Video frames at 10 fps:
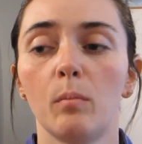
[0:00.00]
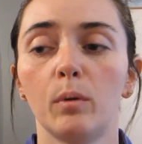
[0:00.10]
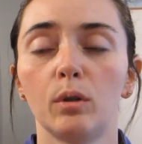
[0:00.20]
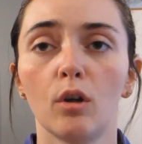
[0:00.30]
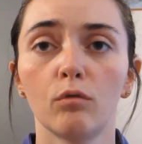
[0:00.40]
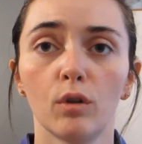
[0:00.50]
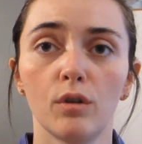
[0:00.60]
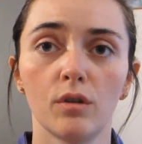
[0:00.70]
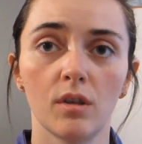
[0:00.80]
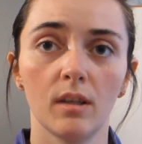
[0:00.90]
but long
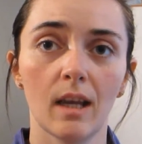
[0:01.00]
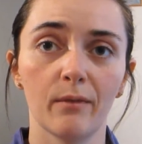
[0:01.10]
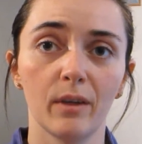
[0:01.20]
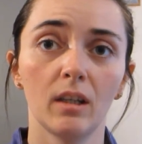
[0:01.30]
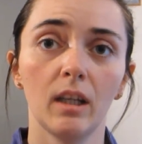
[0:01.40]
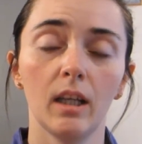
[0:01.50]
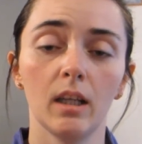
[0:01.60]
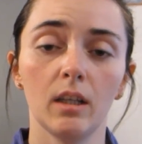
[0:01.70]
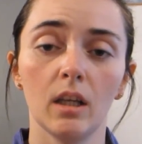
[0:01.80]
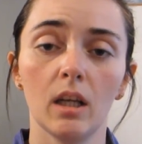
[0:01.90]
runs, definitely
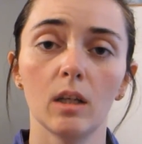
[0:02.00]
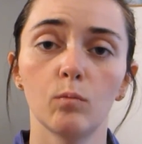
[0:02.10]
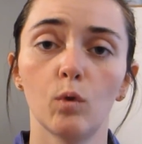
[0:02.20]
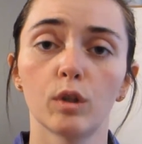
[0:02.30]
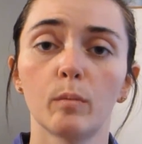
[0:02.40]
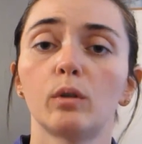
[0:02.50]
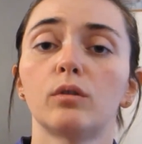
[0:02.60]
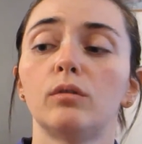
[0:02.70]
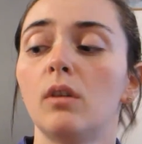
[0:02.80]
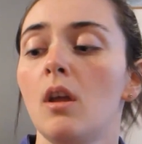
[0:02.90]
you need a water bottle.